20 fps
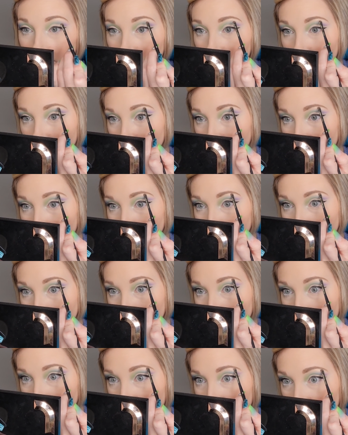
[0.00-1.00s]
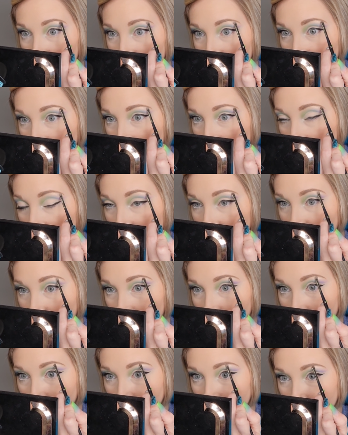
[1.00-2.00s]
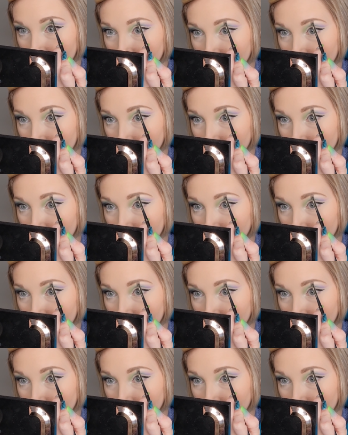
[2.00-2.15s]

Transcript: And I'm gonna add a little actually too